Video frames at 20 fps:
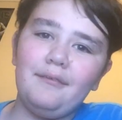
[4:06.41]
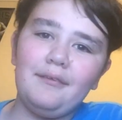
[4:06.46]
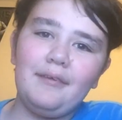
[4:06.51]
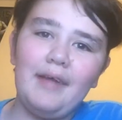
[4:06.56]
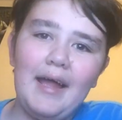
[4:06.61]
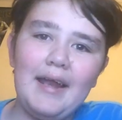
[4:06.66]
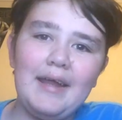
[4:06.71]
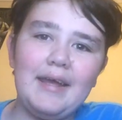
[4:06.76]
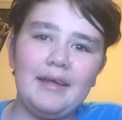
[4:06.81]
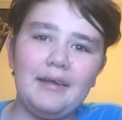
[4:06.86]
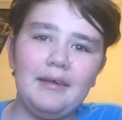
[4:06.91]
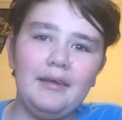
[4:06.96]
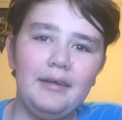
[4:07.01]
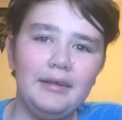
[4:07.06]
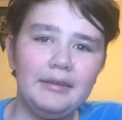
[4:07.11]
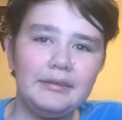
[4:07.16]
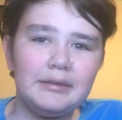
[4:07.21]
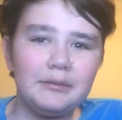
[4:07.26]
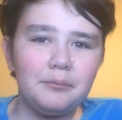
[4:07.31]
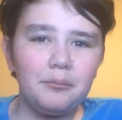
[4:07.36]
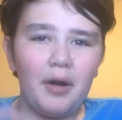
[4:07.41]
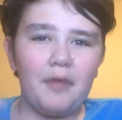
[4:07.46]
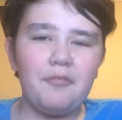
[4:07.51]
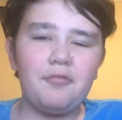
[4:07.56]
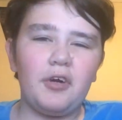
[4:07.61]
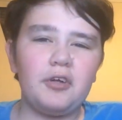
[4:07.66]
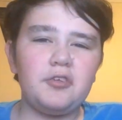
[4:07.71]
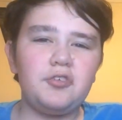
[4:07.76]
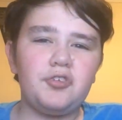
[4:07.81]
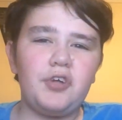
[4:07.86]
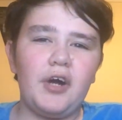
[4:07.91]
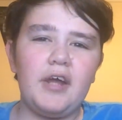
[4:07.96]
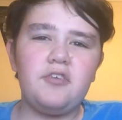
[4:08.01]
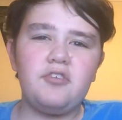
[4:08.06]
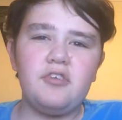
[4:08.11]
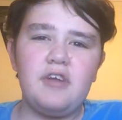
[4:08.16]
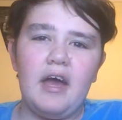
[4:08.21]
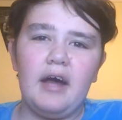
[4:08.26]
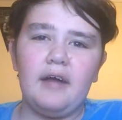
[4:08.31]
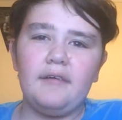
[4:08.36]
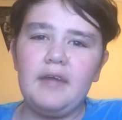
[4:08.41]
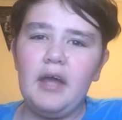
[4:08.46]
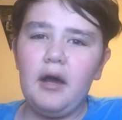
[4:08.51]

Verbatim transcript: letting my frustration out.